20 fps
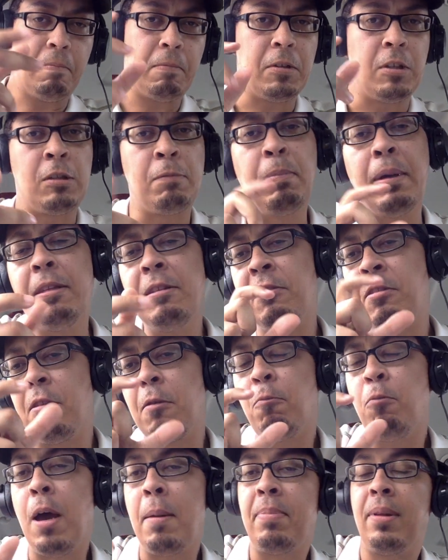spins
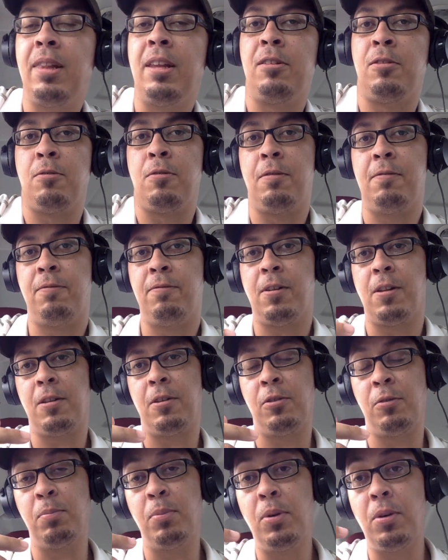the web a little and
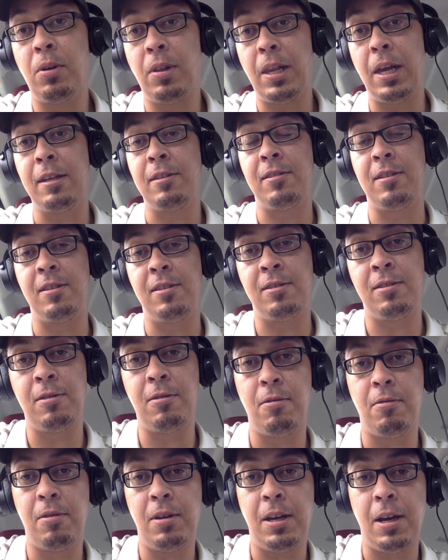follows more or less the
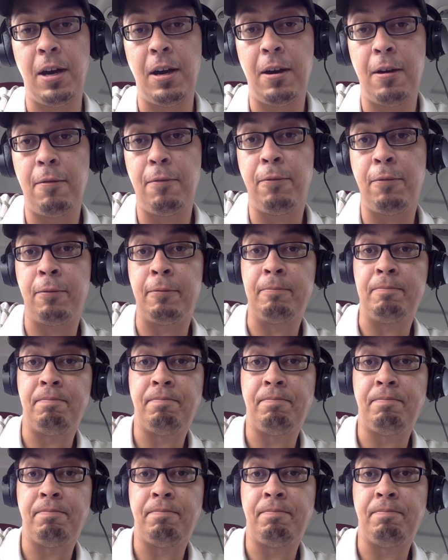story of